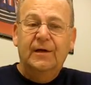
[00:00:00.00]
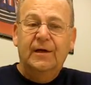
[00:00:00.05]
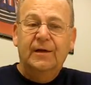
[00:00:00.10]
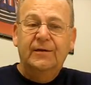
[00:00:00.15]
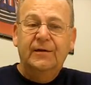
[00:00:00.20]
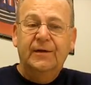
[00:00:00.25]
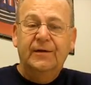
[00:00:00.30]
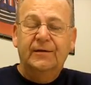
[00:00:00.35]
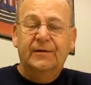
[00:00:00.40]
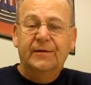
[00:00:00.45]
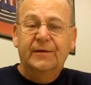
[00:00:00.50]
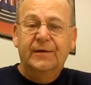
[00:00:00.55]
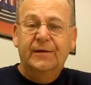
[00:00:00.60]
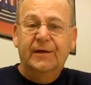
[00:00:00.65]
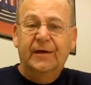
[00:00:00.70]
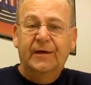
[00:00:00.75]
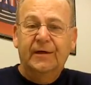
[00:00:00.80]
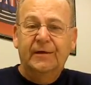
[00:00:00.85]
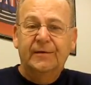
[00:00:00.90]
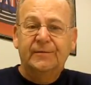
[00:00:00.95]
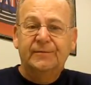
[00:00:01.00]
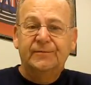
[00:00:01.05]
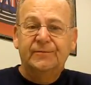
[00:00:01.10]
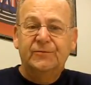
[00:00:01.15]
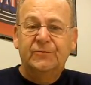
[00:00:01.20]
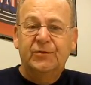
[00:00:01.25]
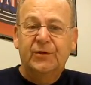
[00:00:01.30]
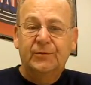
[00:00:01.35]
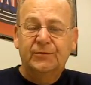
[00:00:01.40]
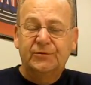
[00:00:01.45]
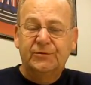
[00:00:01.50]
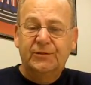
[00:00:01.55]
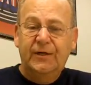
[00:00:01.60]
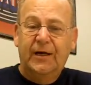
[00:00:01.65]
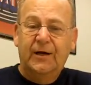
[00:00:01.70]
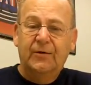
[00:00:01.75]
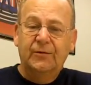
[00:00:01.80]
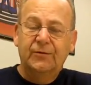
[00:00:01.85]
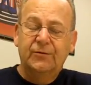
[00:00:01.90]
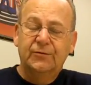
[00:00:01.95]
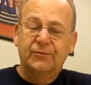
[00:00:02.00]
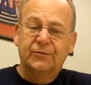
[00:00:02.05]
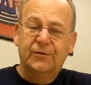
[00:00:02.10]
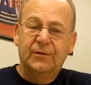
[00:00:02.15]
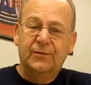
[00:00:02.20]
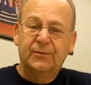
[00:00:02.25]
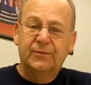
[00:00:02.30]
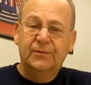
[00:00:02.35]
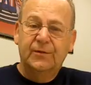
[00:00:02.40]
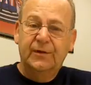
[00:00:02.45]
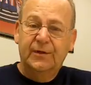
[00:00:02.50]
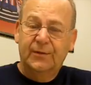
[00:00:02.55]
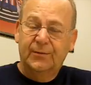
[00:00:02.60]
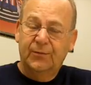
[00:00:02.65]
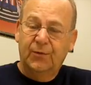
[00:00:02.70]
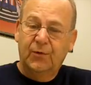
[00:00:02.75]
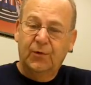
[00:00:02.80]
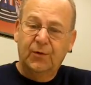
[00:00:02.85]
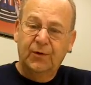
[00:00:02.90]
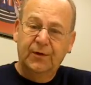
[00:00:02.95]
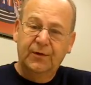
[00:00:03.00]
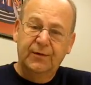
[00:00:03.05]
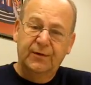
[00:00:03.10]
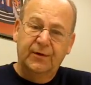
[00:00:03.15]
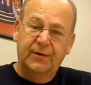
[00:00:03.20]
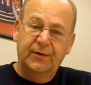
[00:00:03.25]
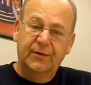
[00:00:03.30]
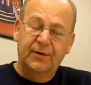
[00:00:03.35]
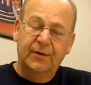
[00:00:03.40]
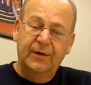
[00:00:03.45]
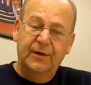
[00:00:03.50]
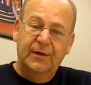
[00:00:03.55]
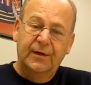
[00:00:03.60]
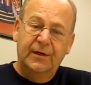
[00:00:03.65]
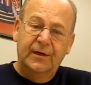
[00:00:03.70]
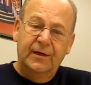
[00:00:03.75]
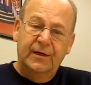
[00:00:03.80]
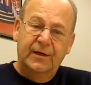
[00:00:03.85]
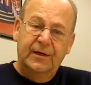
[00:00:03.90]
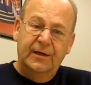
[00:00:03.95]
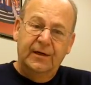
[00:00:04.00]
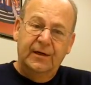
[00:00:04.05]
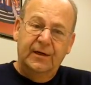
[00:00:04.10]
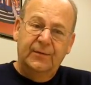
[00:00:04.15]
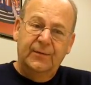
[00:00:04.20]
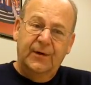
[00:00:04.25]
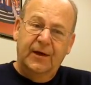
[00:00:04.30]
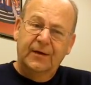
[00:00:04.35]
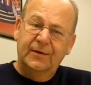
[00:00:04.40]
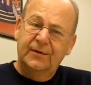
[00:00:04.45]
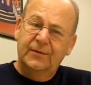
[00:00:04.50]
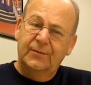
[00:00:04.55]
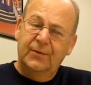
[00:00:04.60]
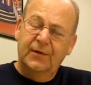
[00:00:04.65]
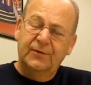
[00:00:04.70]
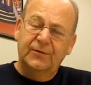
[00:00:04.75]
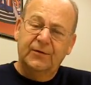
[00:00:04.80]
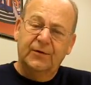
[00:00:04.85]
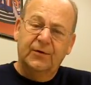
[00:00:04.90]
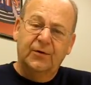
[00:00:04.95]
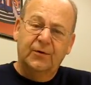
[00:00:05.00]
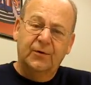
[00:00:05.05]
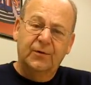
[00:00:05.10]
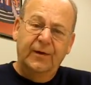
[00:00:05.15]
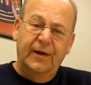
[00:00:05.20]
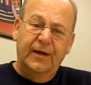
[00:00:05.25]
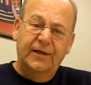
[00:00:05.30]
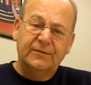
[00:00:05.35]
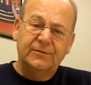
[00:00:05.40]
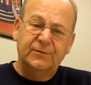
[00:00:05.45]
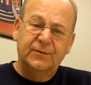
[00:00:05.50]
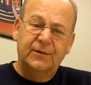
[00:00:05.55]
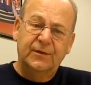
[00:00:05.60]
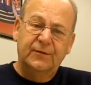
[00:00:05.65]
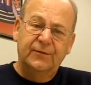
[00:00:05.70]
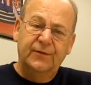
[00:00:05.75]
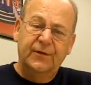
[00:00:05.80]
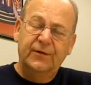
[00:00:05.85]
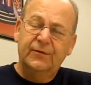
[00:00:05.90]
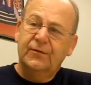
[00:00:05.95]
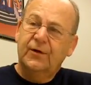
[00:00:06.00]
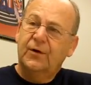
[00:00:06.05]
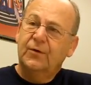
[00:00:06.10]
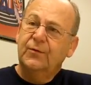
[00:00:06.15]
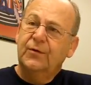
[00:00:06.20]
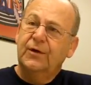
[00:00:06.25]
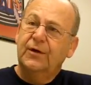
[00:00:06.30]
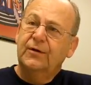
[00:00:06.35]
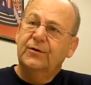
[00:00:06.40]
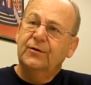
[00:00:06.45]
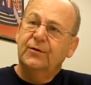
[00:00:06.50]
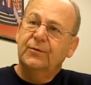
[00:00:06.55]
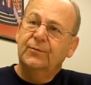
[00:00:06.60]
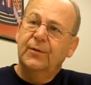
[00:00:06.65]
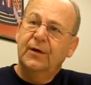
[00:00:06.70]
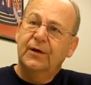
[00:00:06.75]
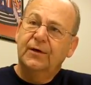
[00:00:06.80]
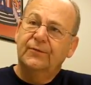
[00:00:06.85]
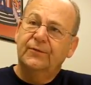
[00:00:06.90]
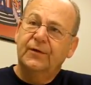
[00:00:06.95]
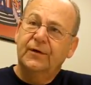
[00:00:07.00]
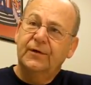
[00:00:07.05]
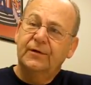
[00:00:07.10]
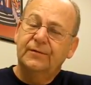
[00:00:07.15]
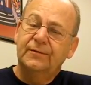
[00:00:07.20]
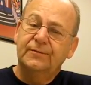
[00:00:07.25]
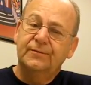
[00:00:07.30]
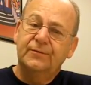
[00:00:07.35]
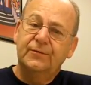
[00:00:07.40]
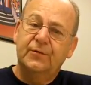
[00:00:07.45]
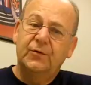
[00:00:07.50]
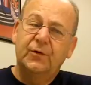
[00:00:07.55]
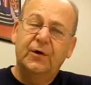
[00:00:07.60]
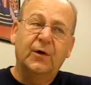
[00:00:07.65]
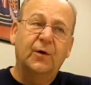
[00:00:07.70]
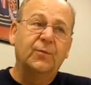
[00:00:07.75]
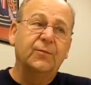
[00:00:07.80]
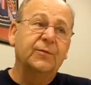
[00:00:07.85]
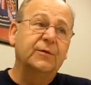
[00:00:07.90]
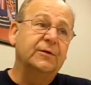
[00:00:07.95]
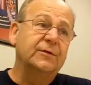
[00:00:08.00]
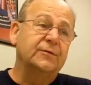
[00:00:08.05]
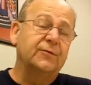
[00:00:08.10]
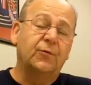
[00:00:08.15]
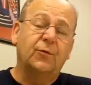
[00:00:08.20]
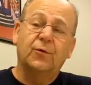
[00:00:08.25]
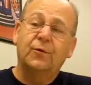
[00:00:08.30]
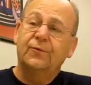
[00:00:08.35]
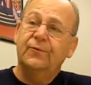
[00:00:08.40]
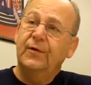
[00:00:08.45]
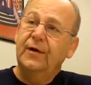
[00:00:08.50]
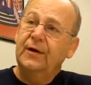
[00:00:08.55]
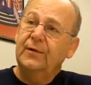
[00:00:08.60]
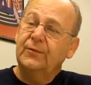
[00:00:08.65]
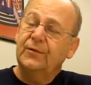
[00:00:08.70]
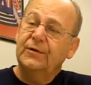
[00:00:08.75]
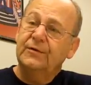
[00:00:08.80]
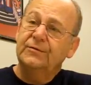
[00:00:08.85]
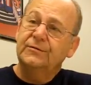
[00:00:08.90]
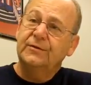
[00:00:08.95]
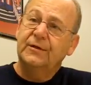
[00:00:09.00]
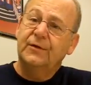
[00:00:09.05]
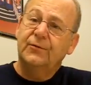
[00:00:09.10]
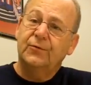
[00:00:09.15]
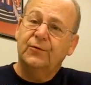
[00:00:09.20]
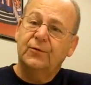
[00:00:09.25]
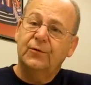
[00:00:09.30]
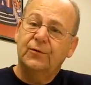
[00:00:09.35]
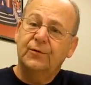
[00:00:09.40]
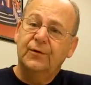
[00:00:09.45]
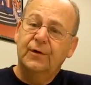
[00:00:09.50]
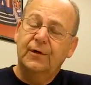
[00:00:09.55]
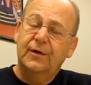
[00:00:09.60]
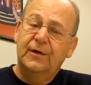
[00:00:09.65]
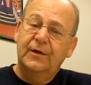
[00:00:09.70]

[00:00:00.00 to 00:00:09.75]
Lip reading: I think the Jim Stout, who's the employee there, about a month ago asked me if he thought we could do a benefit to help these 4 families that were